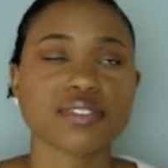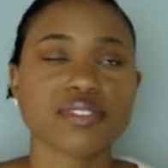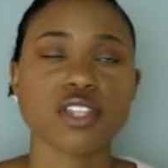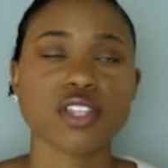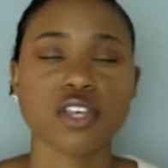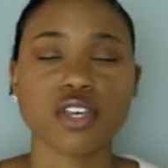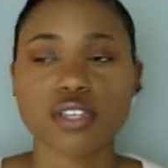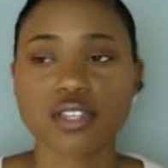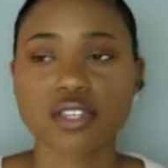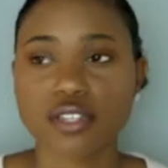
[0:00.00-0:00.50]

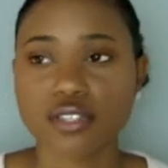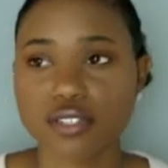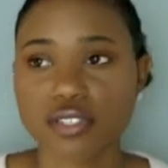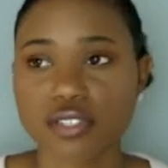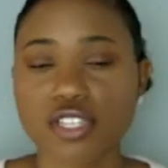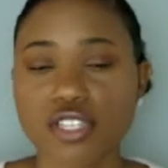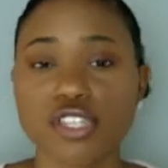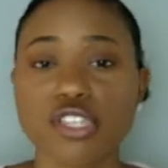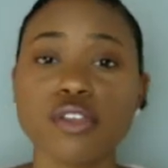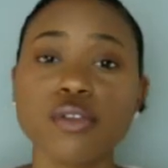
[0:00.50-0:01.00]
look,
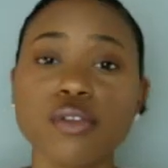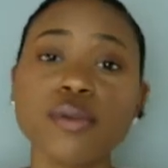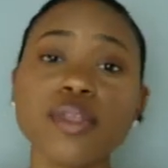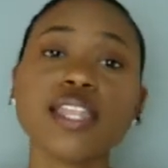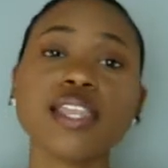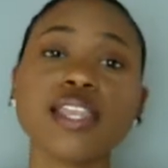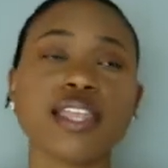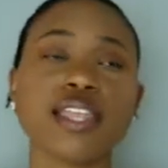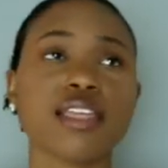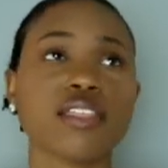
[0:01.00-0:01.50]
you
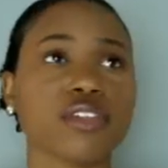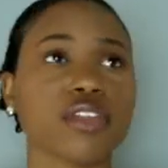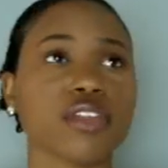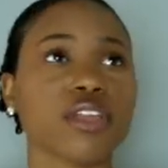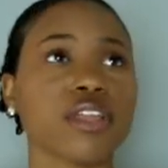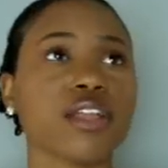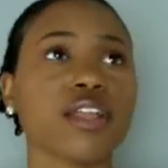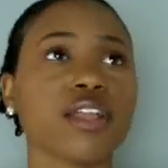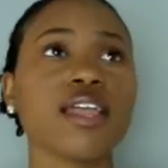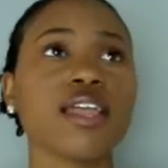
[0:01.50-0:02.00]
can
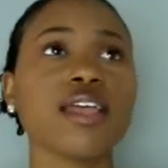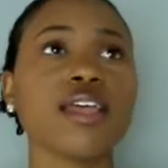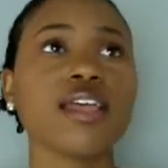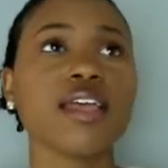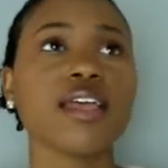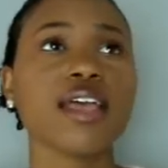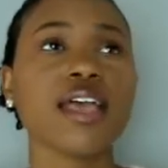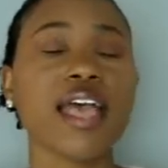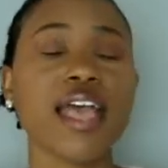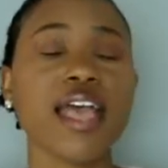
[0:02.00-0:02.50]
either,
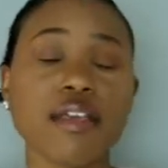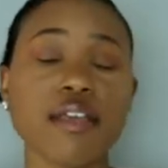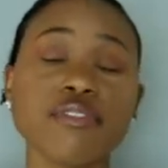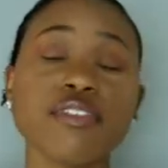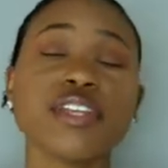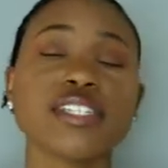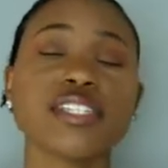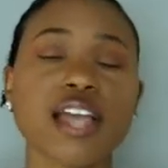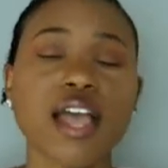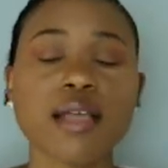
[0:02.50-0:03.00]

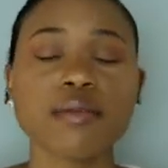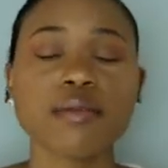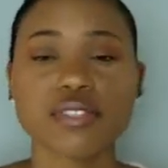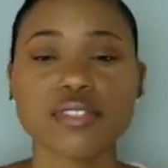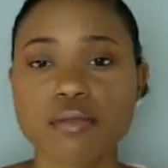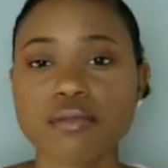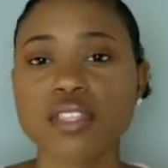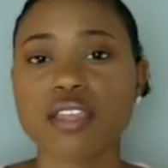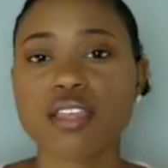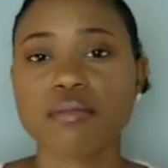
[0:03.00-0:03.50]
every time
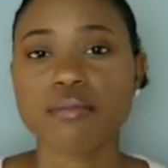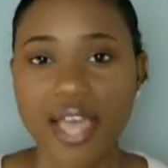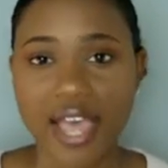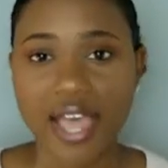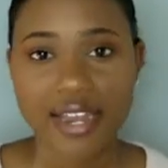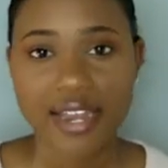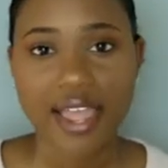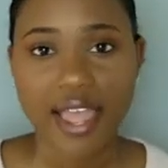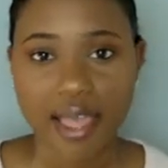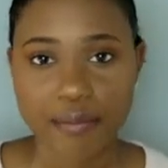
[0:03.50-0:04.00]
something
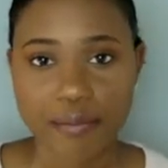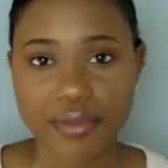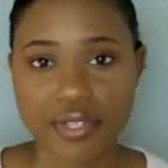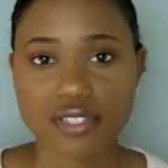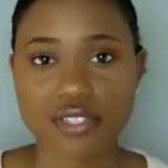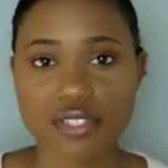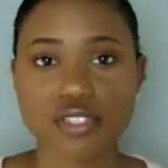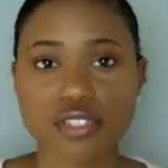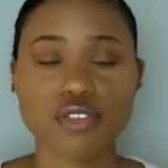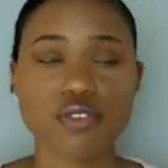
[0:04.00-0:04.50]
bad
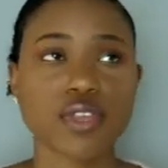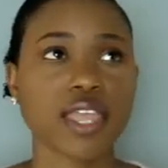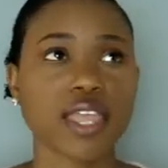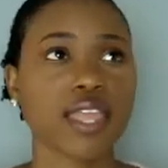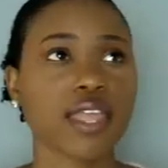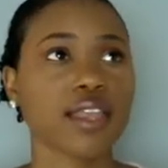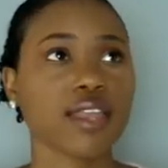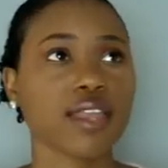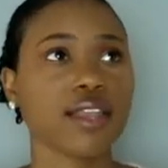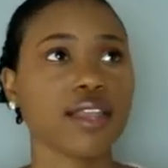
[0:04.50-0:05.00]
happens, you
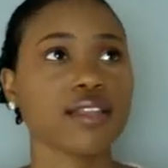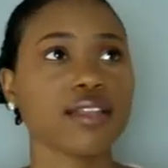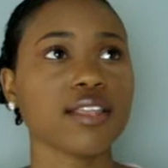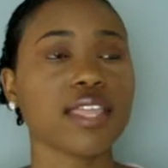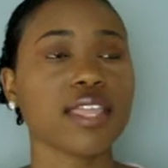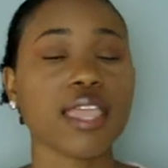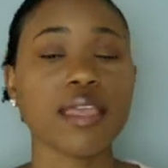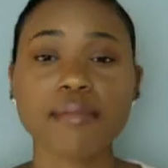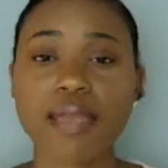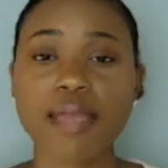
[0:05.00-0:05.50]
can
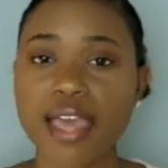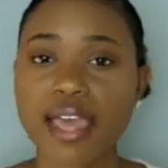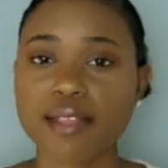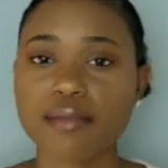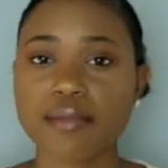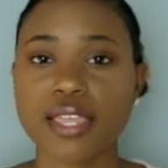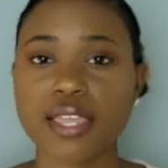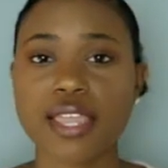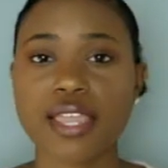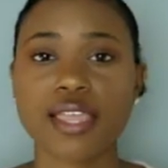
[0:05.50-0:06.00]
get mad
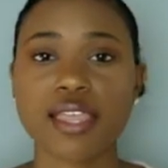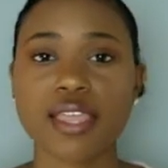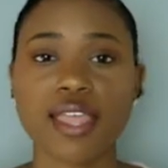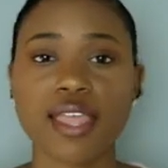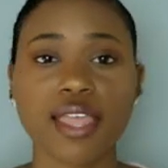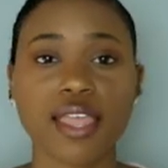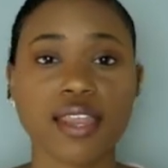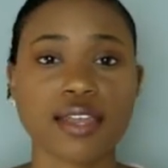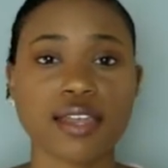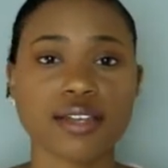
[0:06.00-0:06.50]
at me
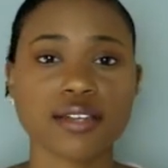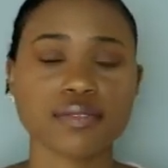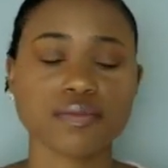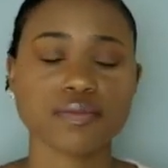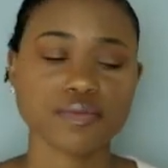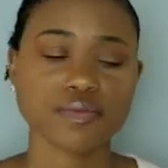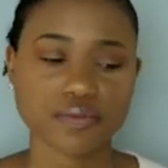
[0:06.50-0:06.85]
and